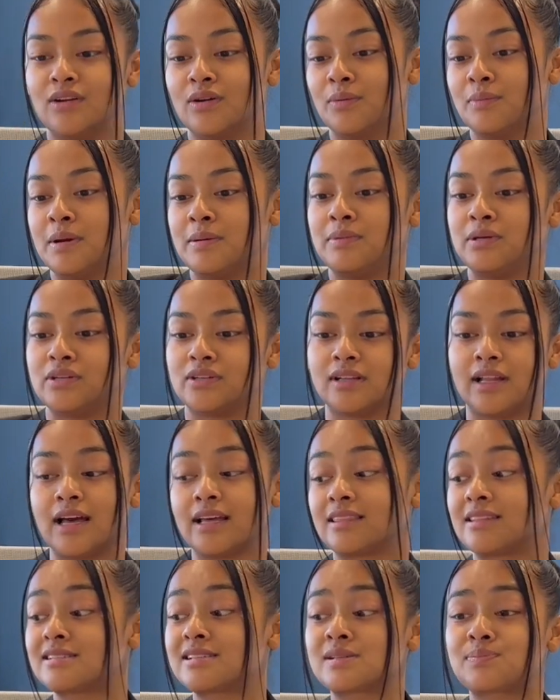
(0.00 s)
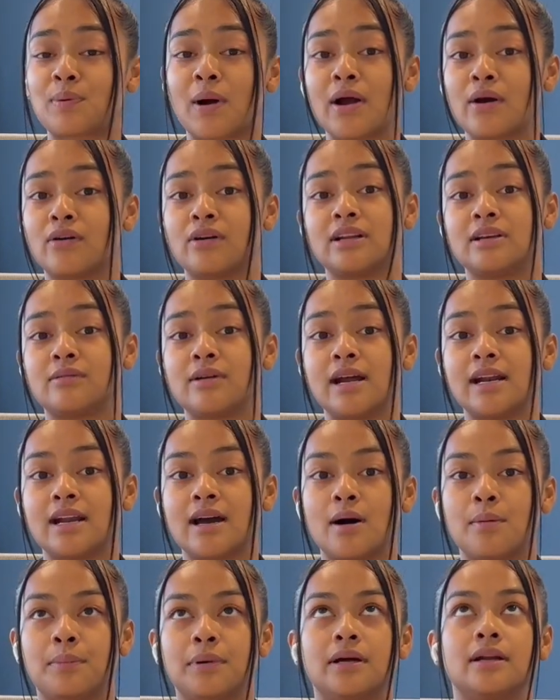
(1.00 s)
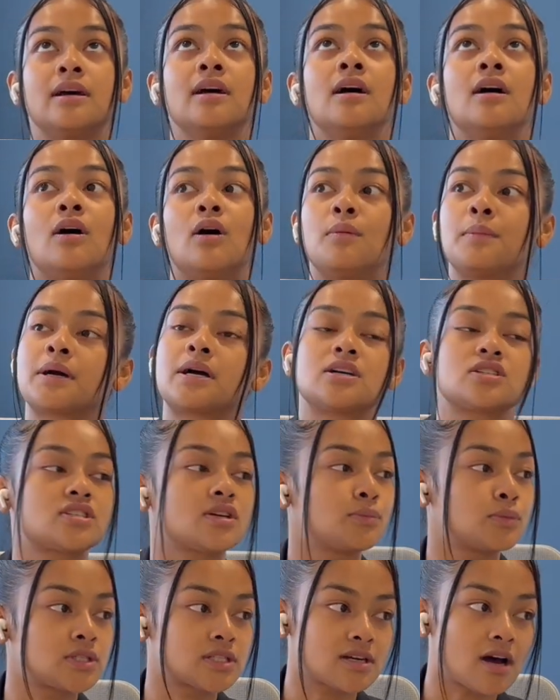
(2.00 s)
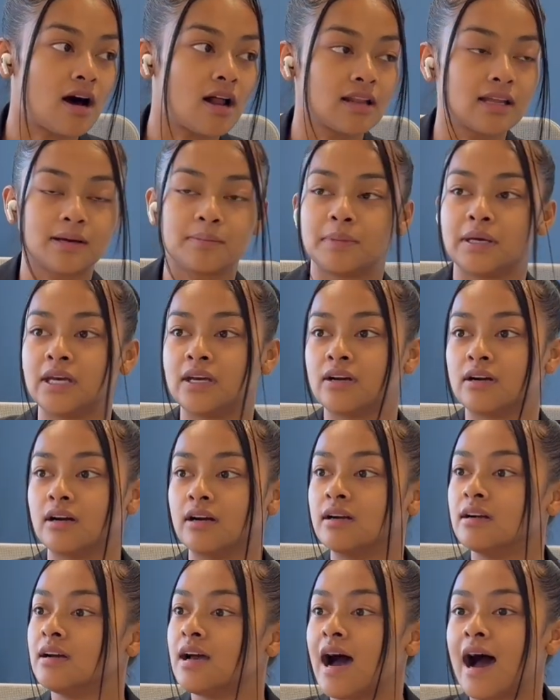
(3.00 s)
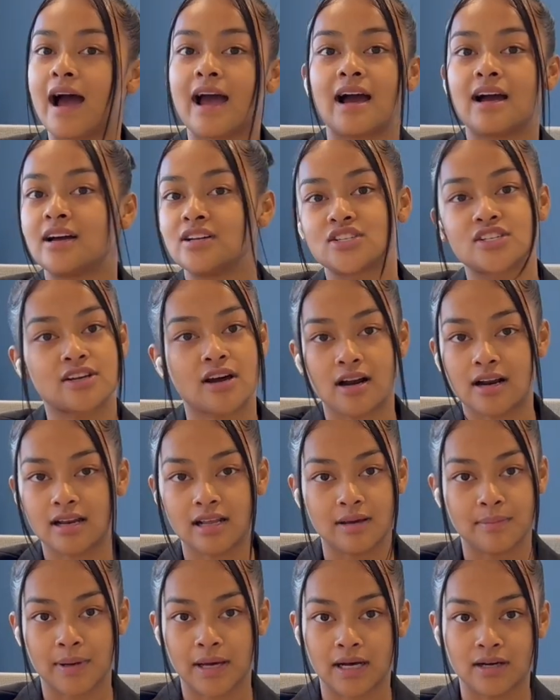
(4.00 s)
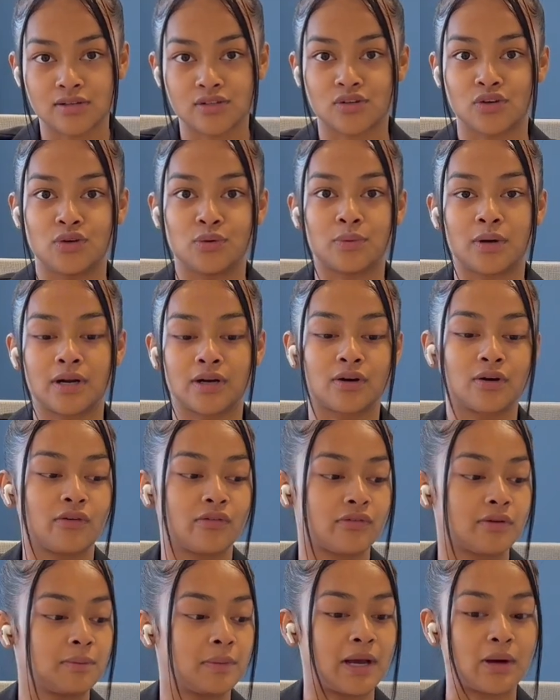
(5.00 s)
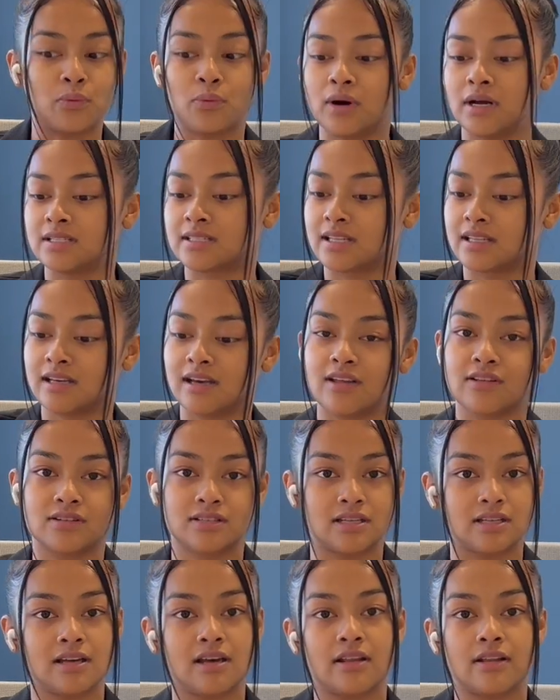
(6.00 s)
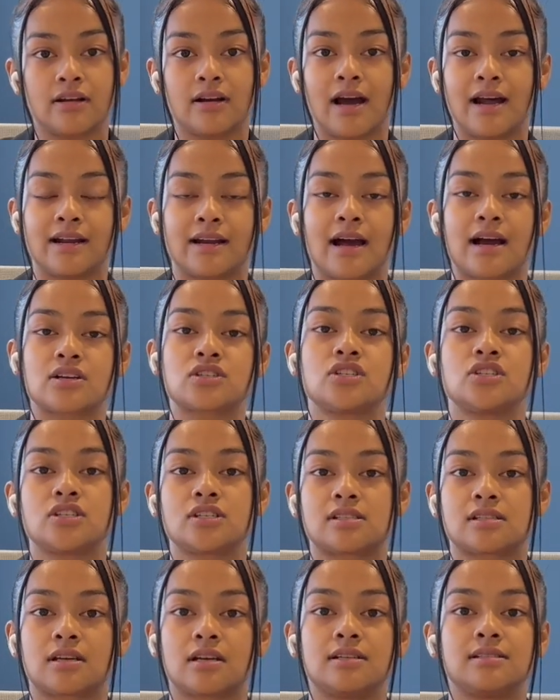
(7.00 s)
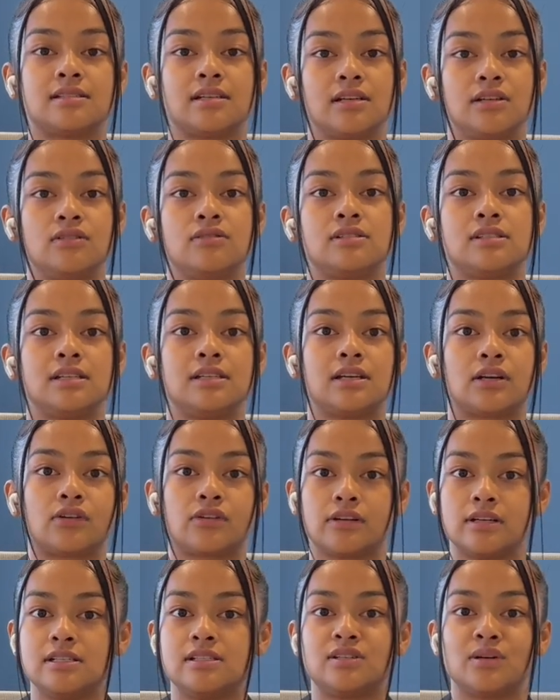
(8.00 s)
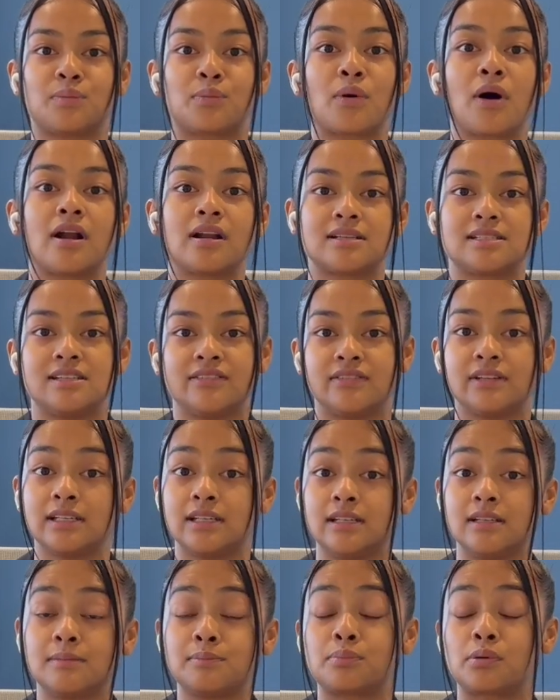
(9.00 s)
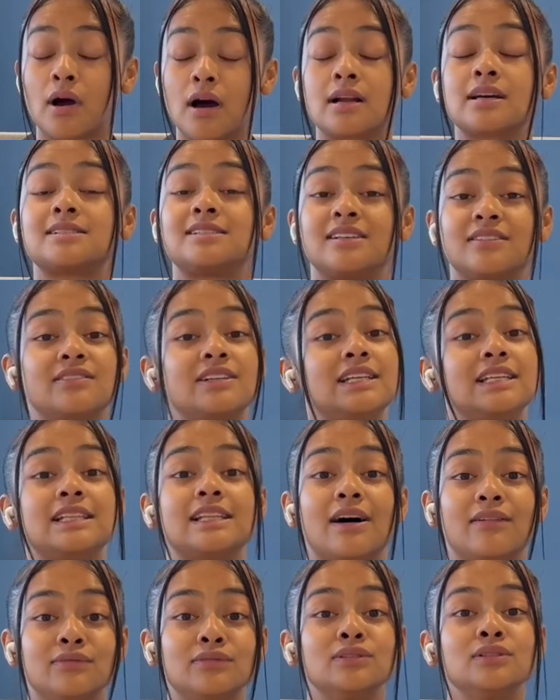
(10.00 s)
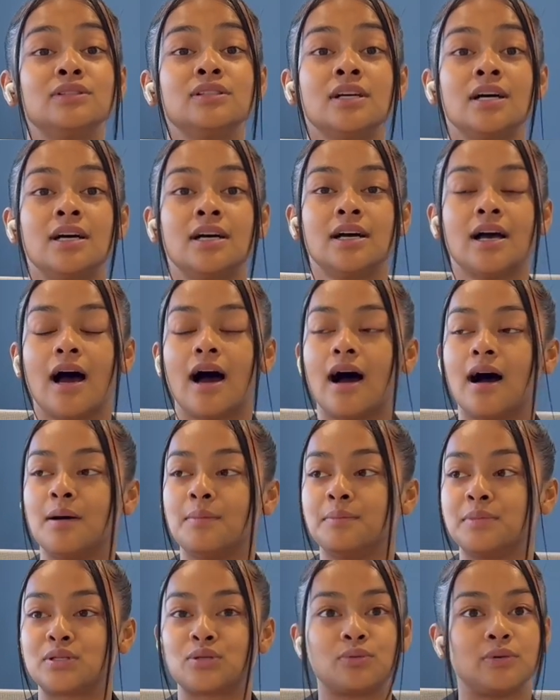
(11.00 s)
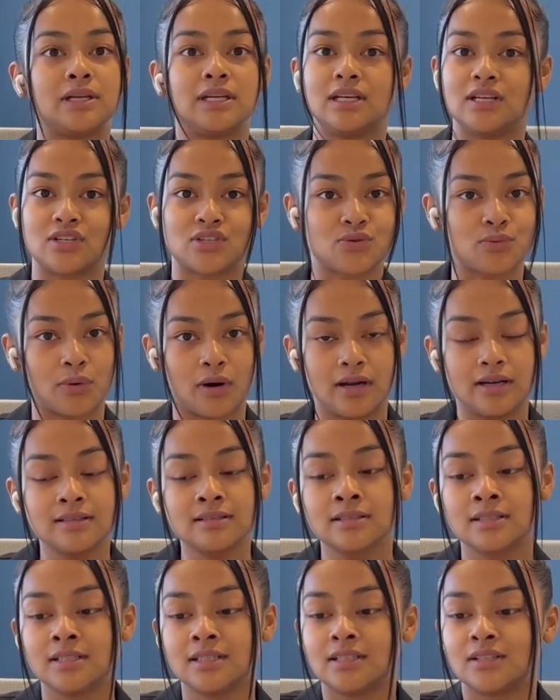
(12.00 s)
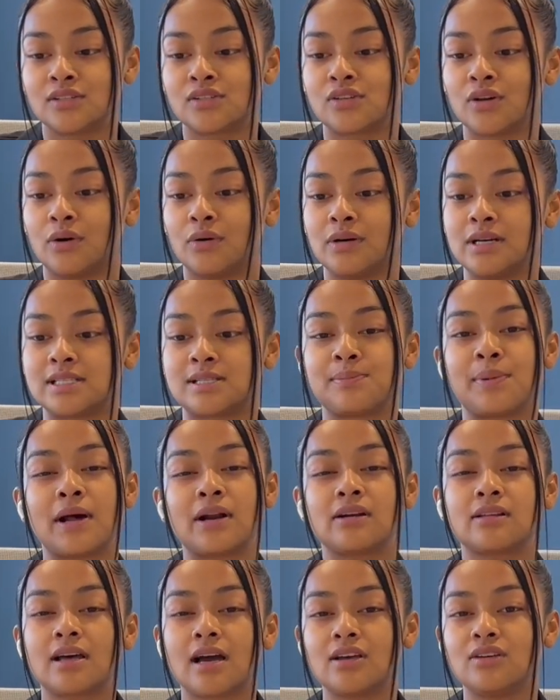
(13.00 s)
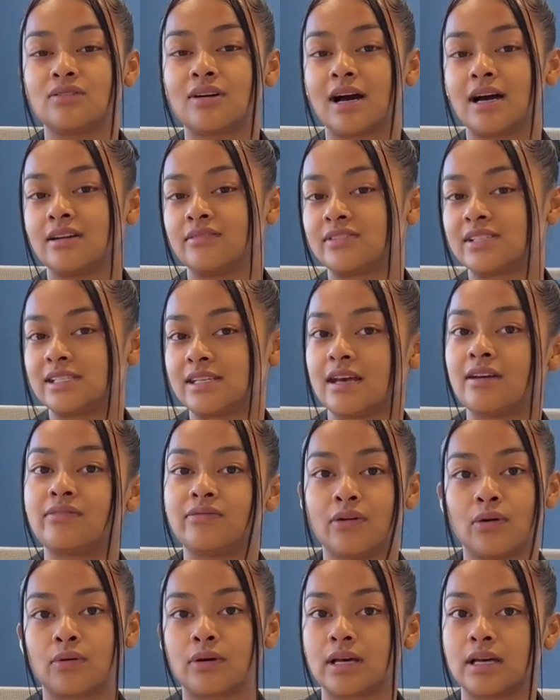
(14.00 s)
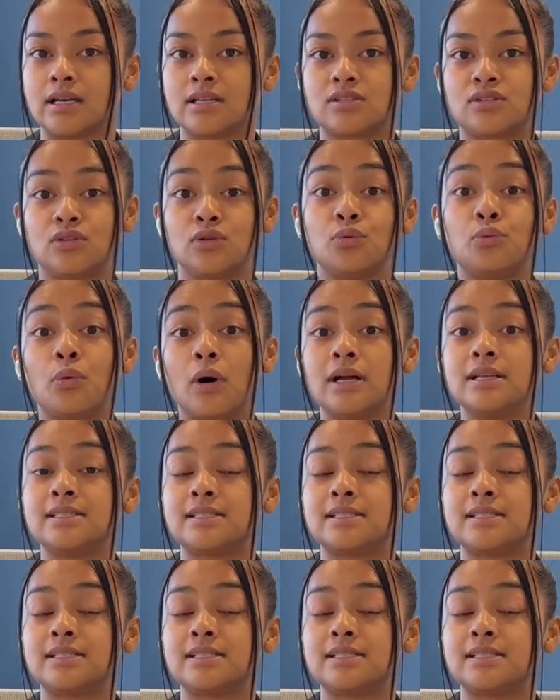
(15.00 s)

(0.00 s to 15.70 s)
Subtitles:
maybe you're like, this is priority right now, but oh my gosh, someone's calling me, or I just got an email. So you want to go from like one to the other, and it actually just continues to decrease your productivity level between each one. So it's better that you kind of stay focused to one